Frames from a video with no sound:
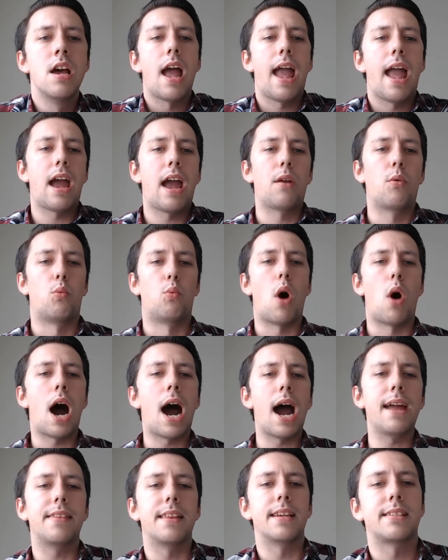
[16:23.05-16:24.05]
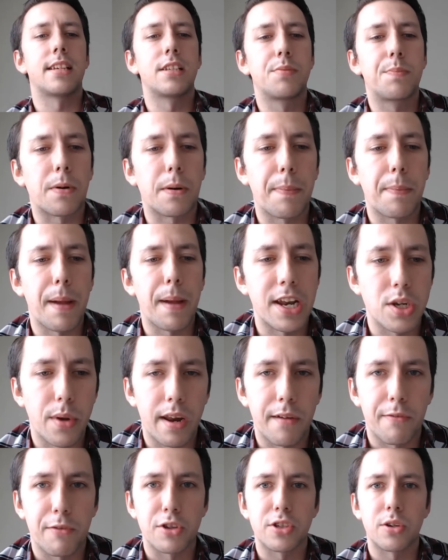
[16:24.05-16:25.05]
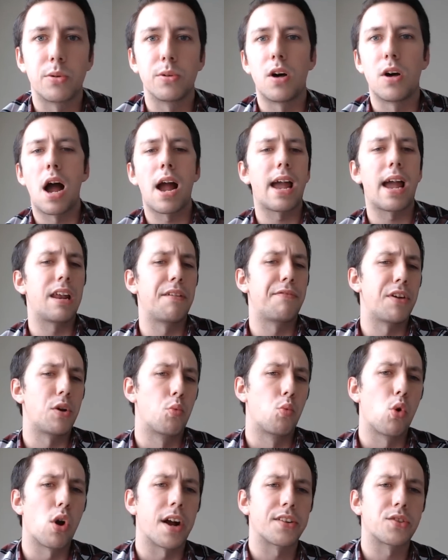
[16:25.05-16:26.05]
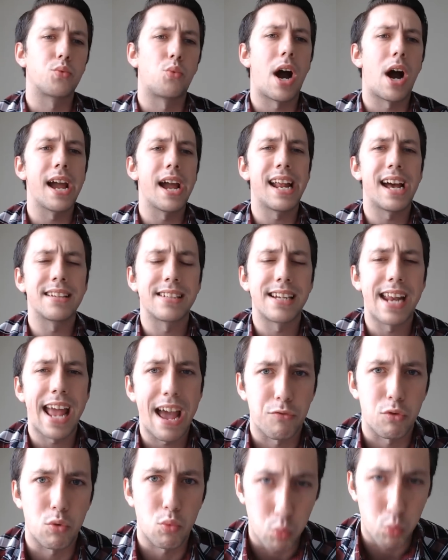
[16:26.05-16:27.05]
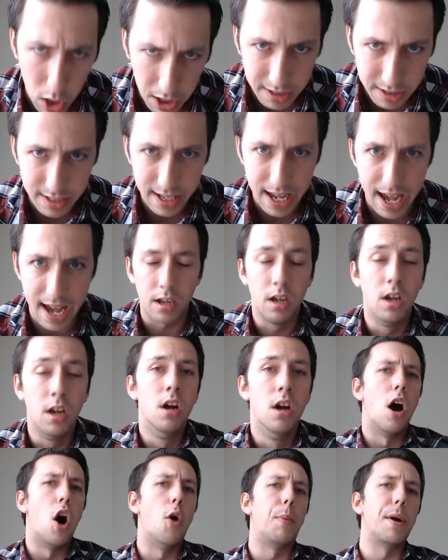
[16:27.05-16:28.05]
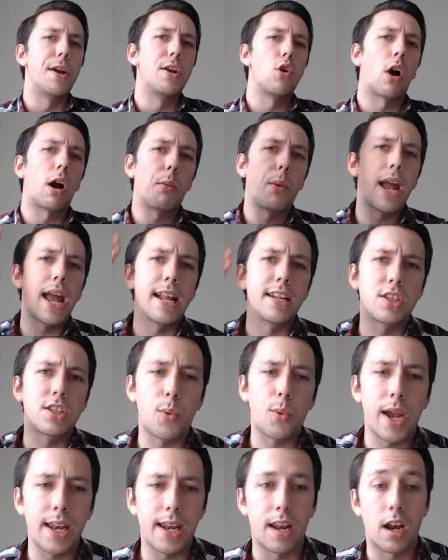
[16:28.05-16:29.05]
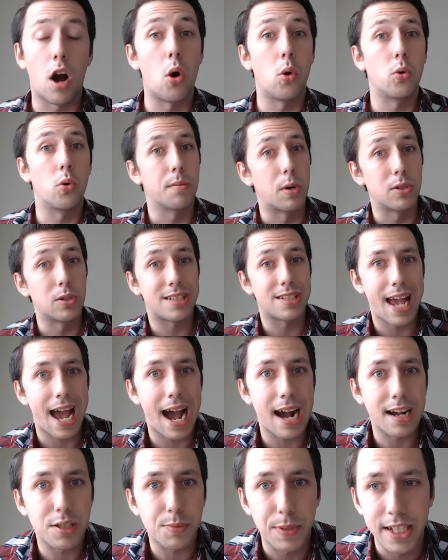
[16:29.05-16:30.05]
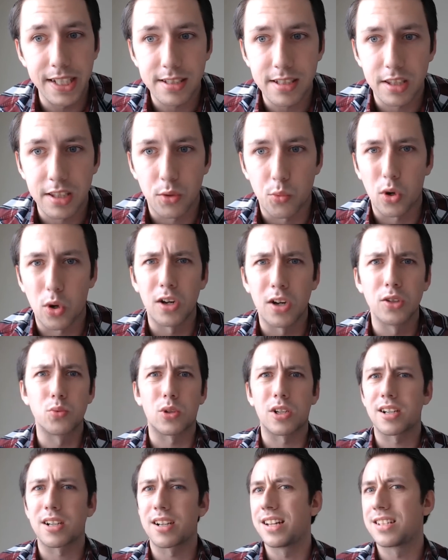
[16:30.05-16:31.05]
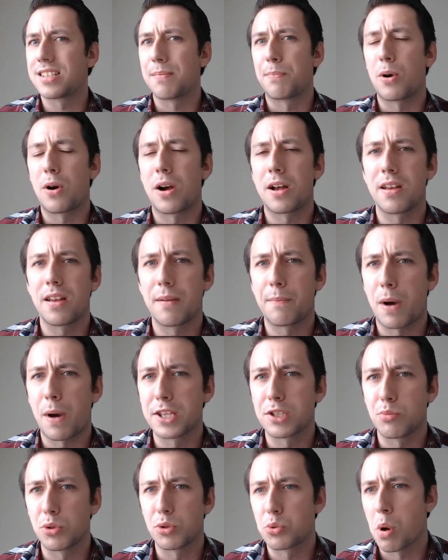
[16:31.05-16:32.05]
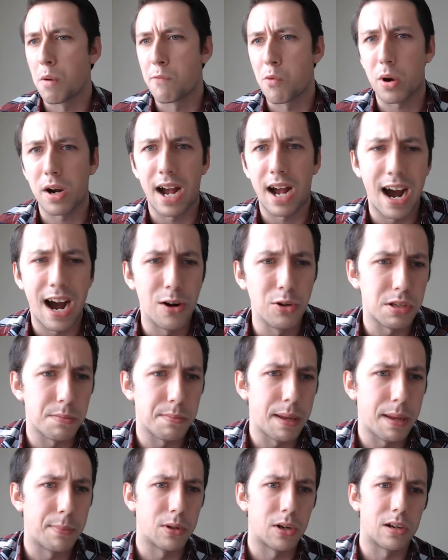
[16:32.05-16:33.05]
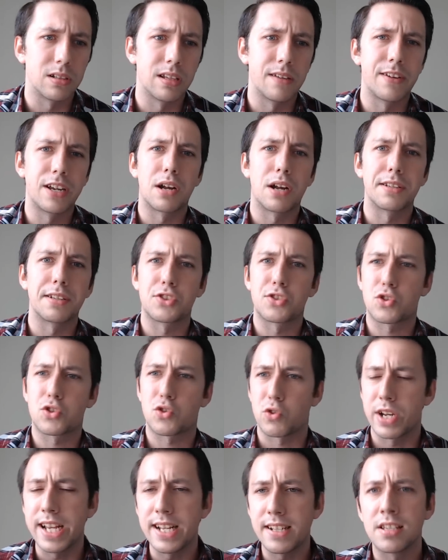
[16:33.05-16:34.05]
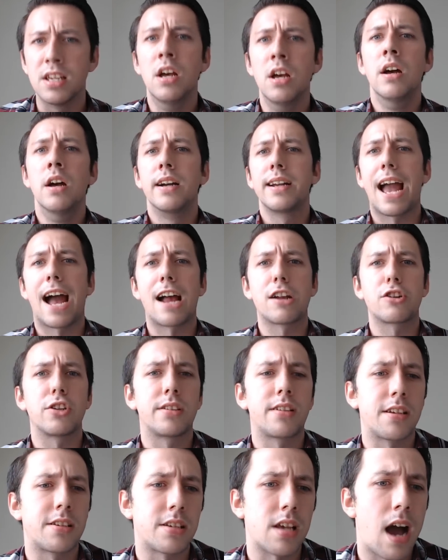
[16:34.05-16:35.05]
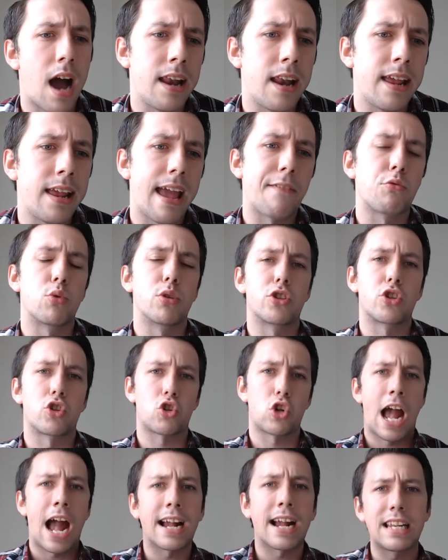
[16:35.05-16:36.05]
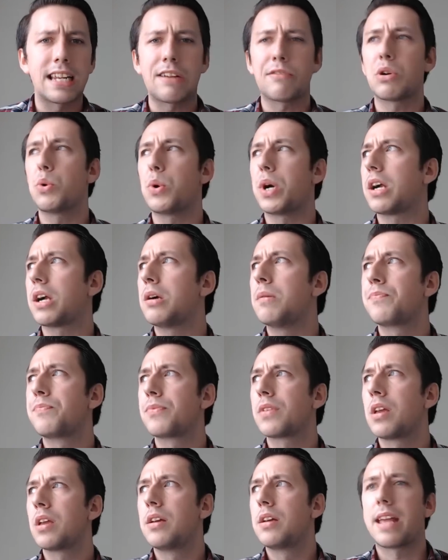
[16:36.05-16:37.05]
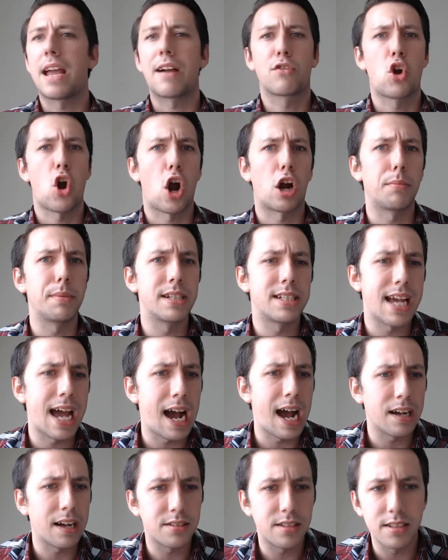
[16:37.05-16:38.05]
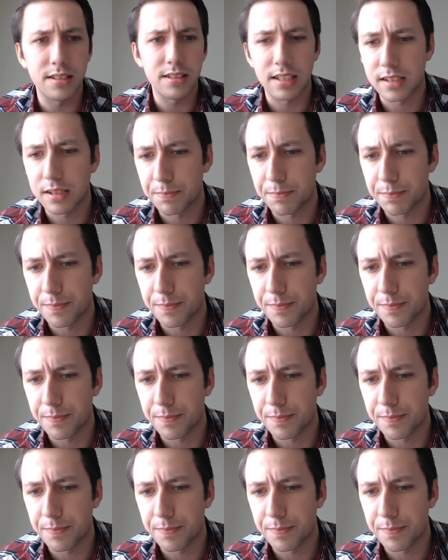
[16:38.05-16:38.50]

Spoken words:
and why this has perpetuated for so long, and if it works, why it hasn't ever worked yet. Oh, but Norway and Sweden, the most taxed place in the world where it's impossible to afford a house and people are living on the streets, cashless society, everyone's tracked everywhere. They have carbon taxes, it's